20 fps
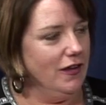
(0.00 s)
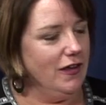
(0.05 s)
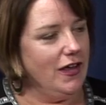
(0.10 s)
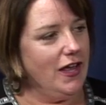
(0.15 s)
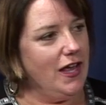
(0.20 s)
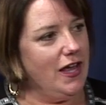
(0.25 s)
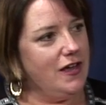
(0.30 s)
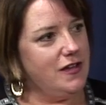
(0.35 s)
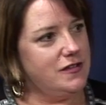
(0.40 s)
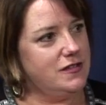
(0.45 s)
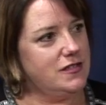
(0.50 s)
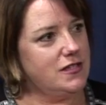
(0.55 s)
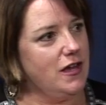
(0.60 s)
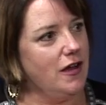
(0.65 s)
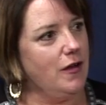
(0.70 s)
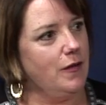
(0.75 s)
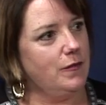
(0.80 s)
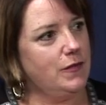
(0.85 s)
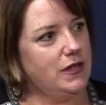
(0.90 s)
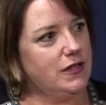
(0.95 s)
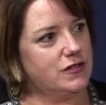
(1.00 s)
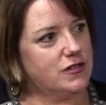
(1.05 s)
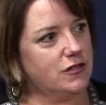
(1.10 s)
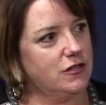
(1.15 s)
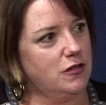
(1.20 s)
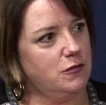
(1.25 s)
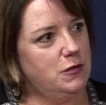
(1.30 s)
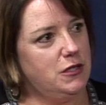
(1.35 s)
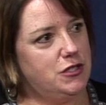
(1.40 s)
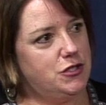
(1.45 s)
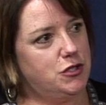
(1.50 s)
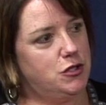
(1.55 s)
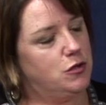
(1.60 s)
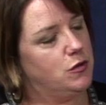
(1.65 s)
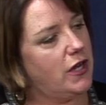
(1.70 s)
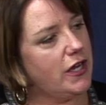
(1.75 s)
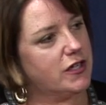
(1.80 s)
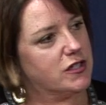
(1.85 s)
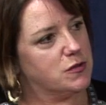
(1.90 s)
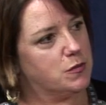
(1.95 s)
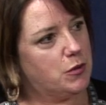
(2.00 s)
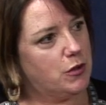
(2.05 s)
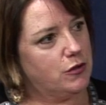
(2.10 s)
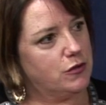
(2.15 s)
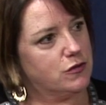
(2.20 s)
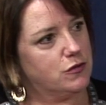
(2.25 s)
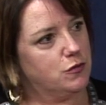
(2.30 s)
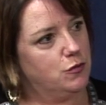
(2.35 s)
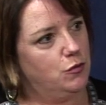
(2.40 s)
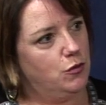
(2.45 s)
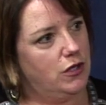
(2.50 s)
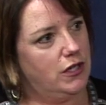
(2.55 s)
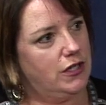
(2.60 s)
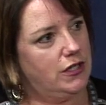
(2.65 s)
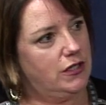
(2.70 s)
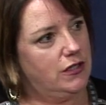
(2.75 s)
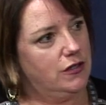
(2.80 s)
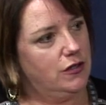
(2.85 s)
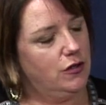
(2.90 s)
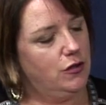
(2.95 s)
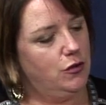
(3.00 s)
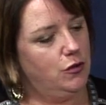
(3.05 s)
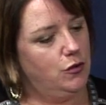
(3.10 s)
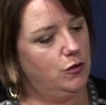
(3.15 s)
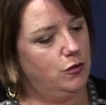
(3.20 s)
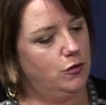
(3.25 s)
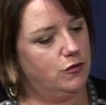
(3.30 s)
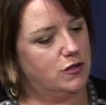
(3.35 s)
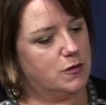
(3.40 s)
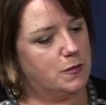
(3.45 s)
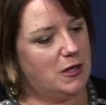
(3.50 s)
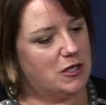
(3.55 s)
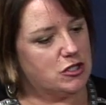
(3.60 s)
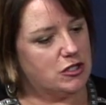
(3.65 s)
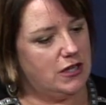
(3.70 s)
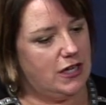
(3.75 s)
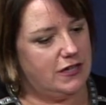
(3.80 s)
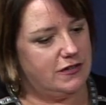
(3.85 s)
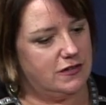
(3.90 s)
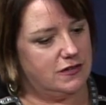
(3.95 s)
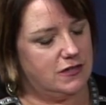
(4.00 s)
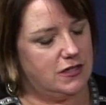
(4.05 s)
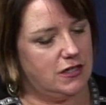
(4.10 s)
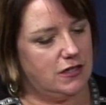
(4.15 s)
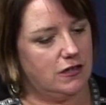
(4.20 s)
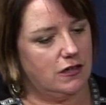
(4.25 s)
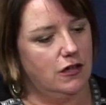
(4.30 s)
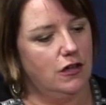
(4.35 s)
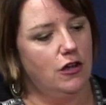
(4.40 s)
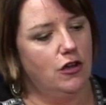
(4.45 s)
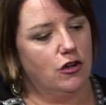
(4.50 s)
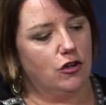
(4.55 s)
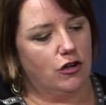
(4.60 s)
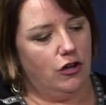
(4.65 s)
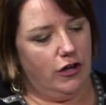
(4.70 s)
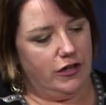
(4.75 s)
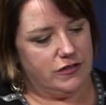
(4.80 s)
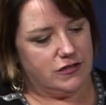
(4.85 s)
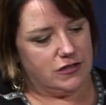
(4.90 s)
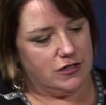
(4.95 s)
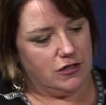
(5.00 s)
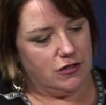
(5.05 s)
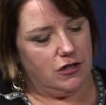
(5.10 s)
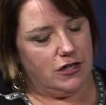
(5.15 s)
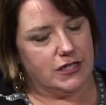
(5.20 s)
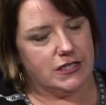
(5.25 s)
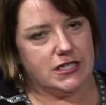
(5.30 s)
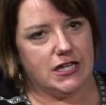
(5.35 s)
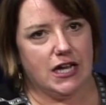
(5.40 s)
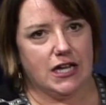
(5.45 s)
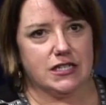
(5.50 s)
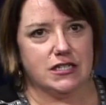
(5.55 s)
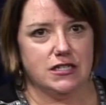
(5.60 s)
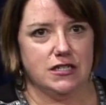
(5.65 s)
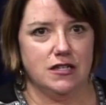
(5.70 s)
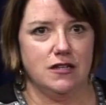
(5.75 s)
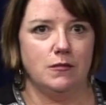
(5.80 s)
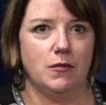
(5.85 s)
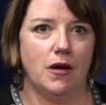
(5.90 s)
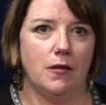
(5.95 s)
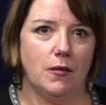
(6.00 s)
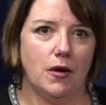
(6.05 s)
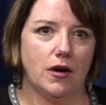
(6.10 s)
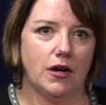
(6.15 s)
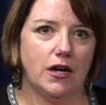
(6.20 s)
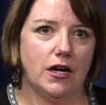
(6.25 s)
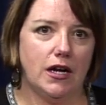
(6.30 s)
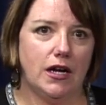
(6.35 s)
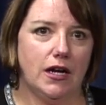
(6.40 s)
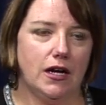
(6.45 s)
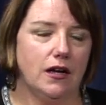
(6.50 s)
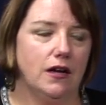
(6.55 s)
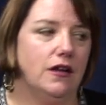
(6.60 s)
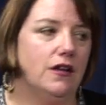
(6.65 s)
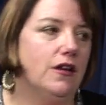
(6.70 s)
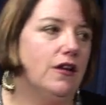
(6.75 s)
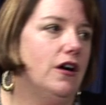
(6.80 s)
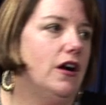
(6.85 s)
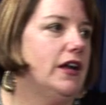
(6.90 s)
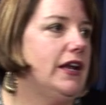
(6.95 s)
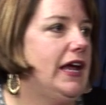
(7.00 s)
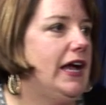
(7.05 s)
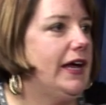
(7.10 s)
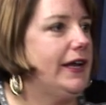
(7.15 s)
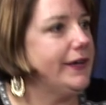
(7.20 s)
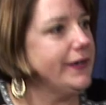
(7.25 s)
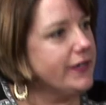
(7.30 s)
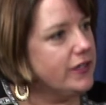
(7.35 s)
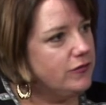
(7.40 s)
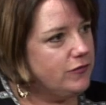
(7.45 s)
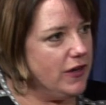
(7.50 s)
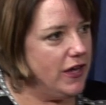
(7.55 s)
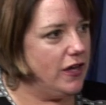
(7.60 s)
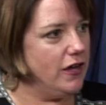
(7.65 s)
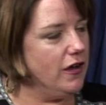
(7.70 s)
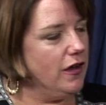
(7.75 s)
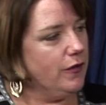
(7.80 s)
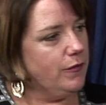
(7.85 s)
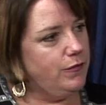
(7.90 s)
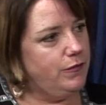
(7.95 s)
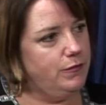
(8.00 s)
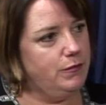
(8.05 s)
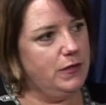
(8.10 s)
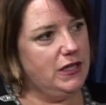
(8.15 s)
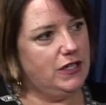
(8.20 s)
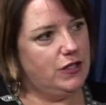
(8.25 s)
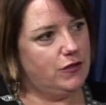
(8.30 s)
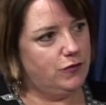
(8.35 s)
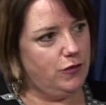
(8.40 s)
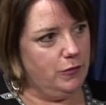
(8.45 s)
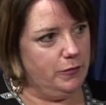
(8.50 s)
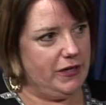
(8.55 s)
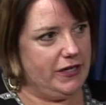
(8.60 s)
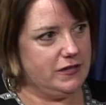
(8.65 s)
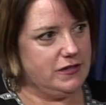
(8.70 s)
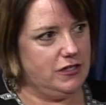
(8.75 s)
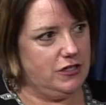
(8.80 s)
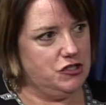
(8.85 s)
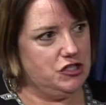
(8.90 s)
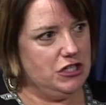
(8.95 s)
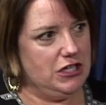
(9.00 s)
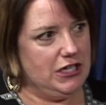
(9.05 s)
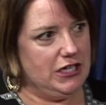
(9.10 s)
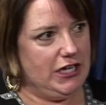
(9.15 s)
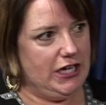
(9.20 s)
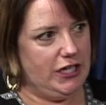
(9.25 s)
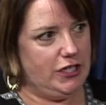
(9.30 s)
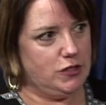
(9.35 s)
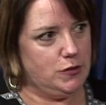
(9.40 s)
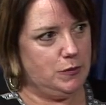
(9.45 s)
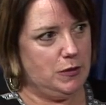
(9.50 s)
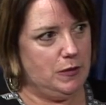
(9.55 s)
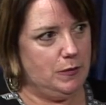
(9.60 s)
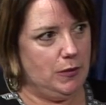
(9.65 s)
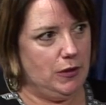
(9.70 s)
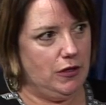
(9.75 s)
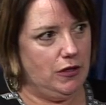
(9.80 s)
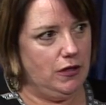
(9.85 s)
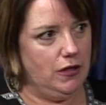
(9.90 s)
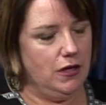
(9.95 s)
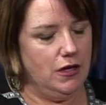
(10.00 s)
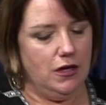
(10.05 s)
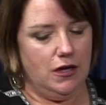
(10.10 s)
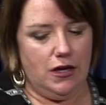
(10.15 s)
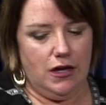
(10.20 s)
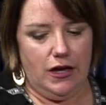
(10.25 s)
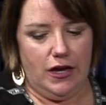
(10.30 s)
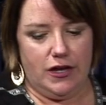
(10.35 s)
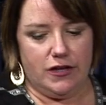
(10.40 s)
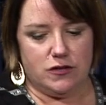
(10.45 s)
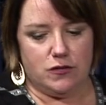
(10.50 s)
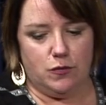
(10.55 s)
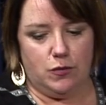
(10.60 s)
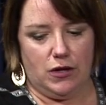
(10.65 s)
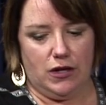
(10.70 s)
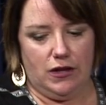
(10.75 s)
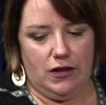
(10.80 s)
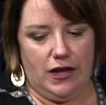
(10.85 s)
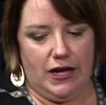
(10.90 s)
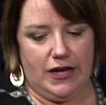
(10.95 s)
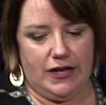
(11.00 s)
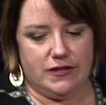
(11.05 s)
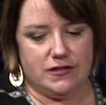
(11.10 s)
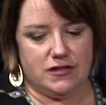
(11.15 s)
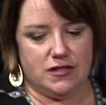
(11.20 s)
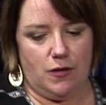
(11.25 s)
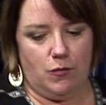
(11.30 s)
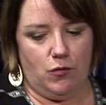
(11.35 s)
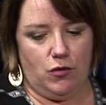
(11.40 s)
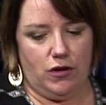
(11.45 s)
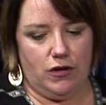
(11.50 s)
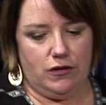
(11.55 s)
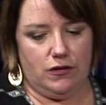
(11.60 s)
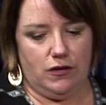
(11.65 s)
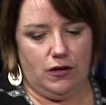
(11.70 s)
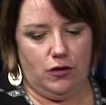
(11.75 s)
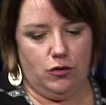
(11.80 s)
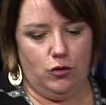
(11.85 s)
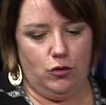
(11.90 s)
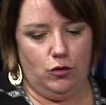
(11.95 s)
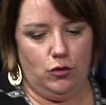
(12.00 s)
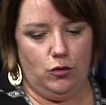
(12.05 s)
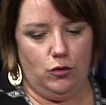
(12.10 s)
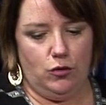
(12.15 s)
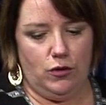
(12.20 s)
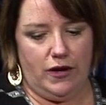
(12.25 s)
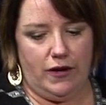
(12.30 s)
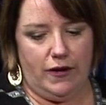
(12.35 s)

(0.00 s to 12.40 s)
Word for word: and it's going to be two experts, one who specializes in constant contact and email marketing on how to convey a meaningful message and engage people, as well as someone who